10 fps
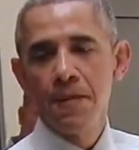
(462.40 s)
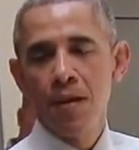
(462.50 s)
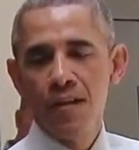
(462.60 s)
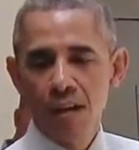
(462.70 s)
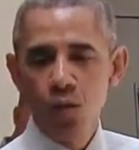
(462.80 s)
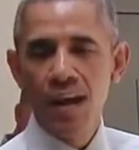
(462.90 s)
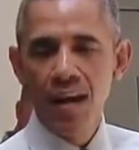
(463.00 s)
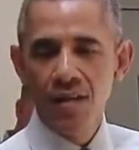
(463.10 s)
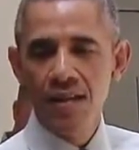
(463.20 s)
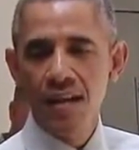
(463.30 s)
I think we
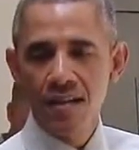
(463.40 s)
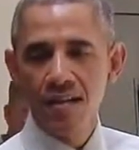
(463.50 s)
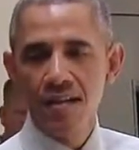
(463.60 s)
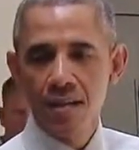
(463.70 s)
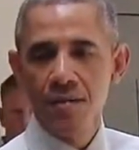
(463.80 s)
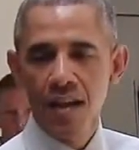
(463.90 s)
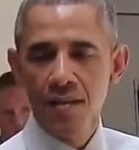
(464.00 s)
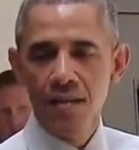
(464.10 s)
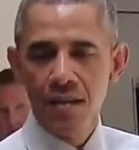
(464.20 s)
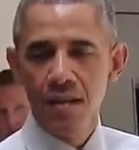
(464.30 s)
have a tendency
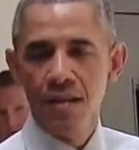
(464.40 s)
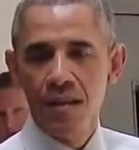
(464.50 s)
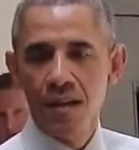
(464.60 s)
sometimes to